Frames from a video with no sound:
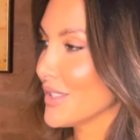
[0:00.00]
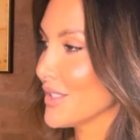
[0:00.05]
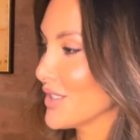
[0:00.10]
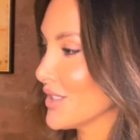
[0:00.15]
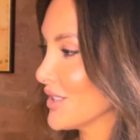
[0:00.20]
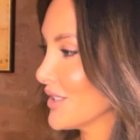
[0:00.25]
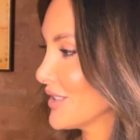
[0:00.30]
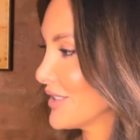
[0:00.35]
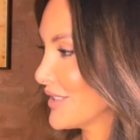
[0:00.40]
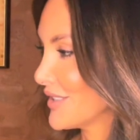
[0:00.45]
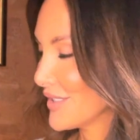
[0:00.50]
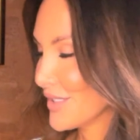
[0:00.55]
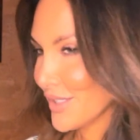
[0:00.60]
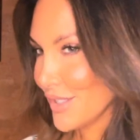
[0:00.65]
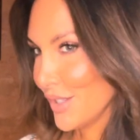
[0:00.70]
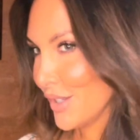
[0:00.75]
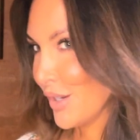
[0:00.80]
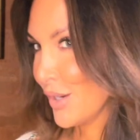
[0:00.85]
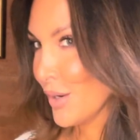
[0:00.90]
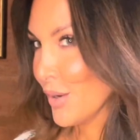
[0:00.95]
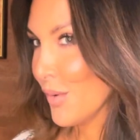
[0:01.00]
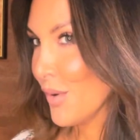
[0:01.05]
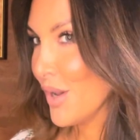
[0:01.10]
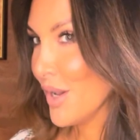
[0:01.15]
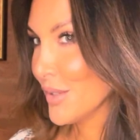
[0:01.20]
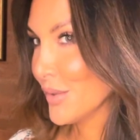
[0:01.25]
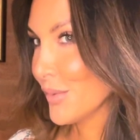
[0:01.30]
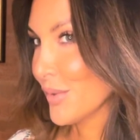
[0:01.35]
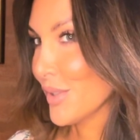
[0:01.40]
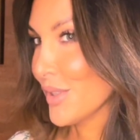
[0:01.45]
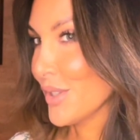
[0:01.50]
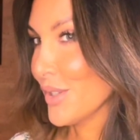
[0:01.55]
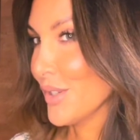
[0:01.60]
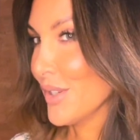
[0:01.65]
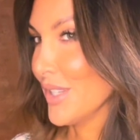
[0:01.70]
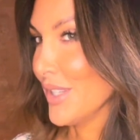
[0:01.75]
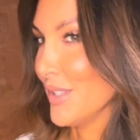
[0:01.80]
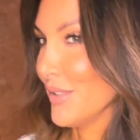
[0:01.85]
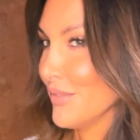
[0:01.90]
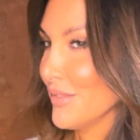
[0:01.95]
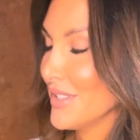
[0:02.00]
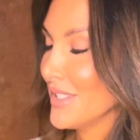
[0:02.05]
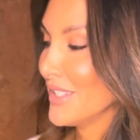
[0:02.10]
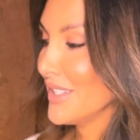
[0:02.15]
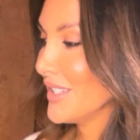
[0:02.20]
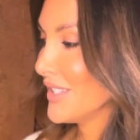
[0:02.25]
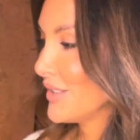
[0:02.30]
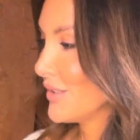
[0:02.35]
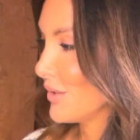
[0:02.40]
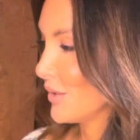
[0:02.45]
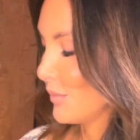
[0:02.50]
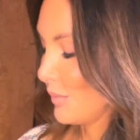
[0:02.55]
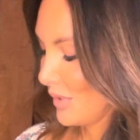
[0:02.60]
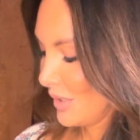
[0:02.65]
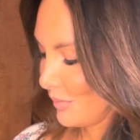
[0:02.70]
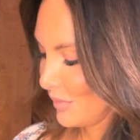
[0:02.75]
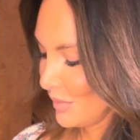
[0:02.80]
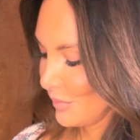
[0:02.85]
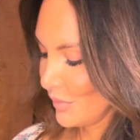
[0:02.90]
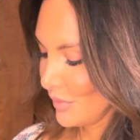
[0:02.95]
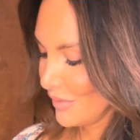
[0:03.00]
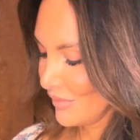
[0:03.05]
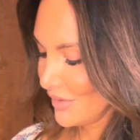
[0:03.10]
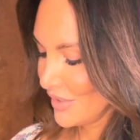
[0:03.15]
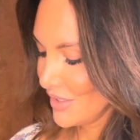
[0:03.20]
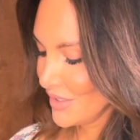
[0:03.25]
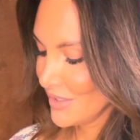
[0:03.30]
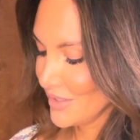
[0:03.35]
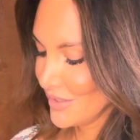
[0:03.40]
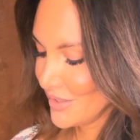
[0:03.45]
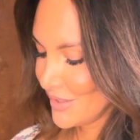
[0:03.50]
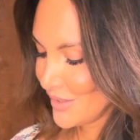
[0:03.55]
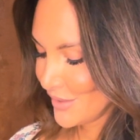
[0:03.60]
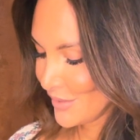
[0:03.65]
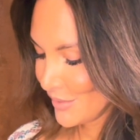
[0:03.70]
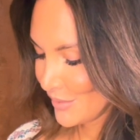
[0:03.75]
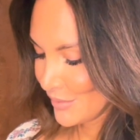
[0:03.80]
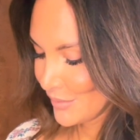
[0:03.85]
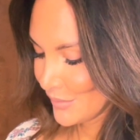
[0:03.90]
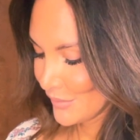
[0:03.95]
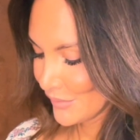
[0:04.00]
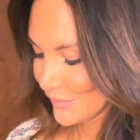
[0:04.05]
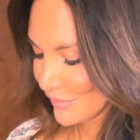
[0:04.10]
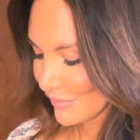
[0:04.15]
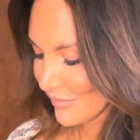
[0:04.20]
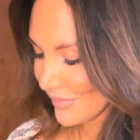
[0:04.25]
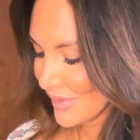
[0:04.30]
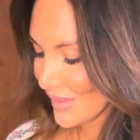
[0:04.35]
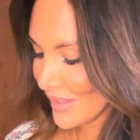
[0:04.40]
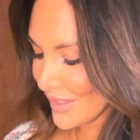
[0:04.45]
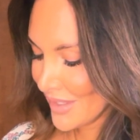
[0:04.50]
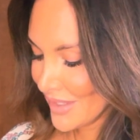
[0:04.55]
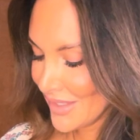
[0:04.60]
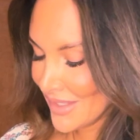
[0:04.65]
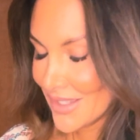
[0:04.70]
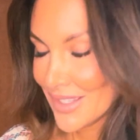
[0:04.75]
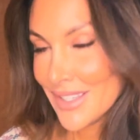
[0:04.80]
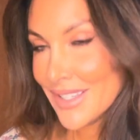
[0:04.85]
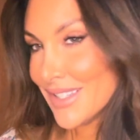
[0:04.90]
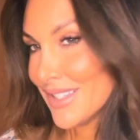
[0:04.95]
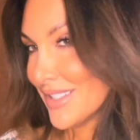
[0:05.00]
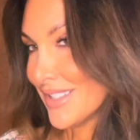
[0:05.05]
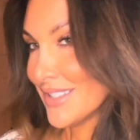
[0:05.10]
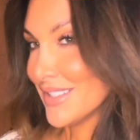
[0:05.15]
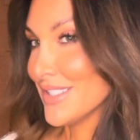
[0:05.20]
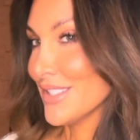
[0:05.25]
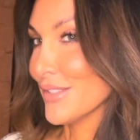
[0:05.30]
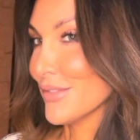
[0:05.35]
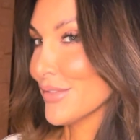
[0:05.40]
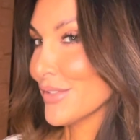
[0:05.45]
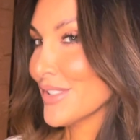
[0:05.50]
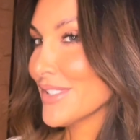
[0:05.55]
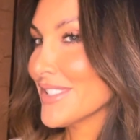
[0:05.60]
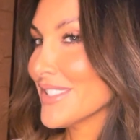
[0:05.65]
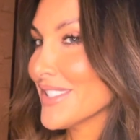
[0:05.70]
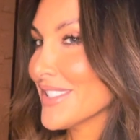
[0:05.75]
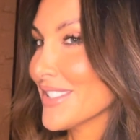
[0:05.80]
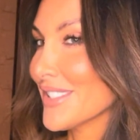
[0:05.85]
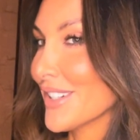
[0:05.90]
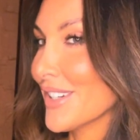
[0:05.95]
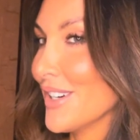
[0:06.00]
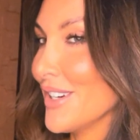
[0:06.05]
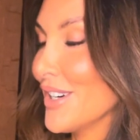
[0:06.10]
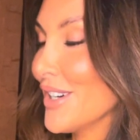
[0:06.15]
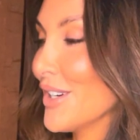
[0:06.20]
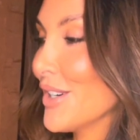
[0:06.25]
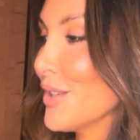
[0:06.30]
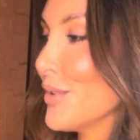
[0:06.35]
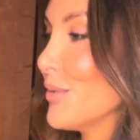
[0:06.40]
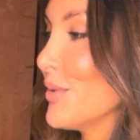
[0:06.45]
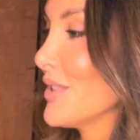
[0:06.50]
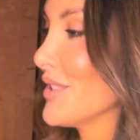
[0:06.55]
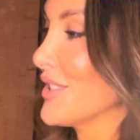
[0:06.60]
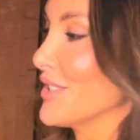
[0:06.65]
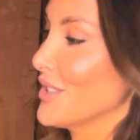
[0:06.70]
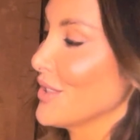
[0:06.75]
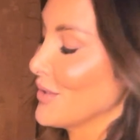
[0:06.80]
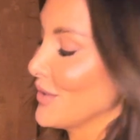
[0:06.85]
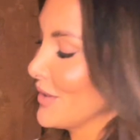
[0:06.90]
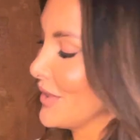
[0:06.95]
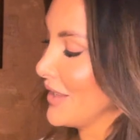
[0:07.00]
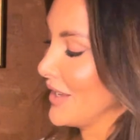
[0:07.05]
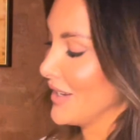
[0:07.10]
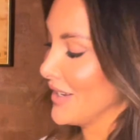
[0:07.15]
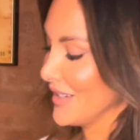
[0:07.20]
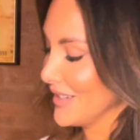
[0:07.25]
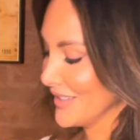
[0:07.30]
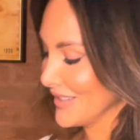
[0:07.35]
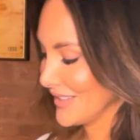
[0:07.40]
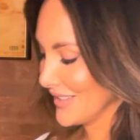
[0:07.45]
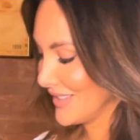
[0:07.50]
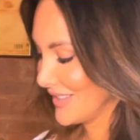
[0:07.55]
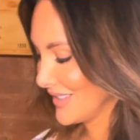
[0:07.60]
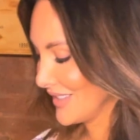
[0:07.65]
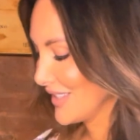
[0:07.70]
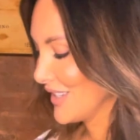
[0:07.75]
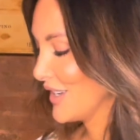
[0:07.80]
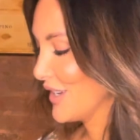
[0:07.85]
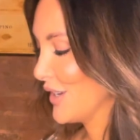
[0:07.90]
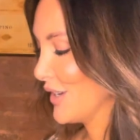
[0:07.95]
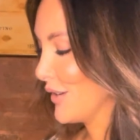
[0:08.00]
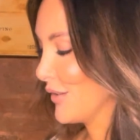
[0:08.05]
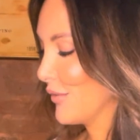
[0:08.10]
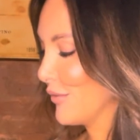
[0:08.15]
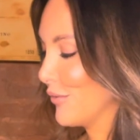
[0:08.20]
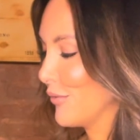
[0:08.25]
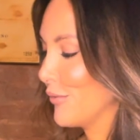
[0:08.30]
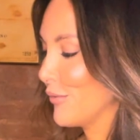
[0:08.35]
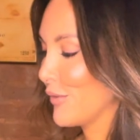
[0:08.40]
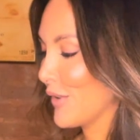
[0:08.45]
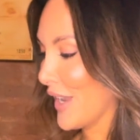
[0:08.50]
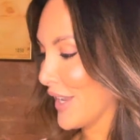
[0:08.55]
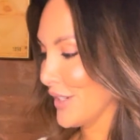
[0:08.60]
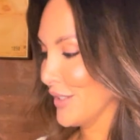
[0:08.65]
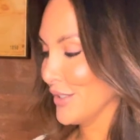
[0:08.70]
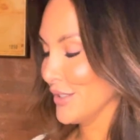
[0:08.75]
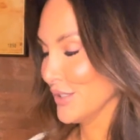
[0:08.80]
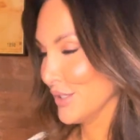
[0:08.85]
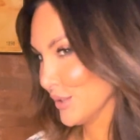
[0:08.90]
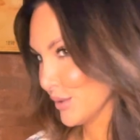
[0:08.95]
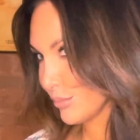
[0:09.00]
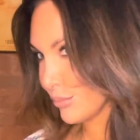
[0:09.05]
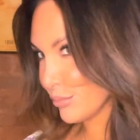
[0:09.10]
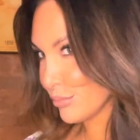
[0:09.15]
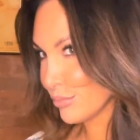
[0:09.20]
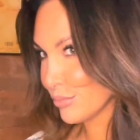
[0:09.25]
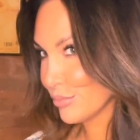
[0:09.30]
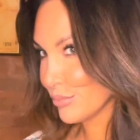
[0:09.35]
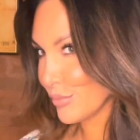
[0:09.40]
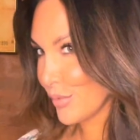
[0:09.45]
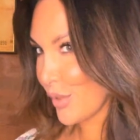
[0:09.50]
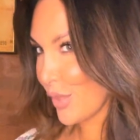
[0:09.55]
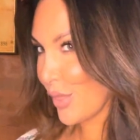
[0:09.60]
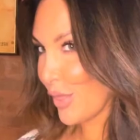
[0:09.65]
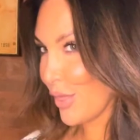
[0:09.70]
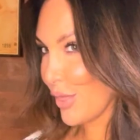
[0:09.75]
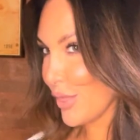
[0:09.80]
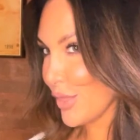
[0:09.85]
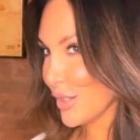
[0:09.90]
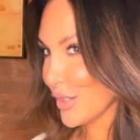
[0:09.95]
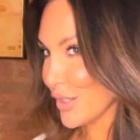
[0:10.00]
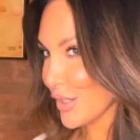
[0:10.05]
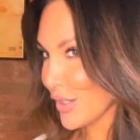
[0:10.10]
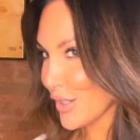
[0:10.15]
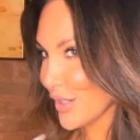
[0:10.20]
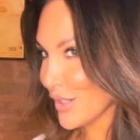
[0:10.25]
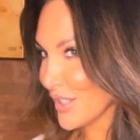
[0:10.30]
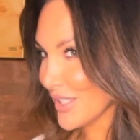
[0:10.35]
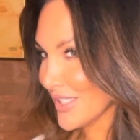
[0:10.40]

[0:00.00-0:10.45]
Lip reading: just go on with your evening or maybe move on to a different cigar once you're in that final third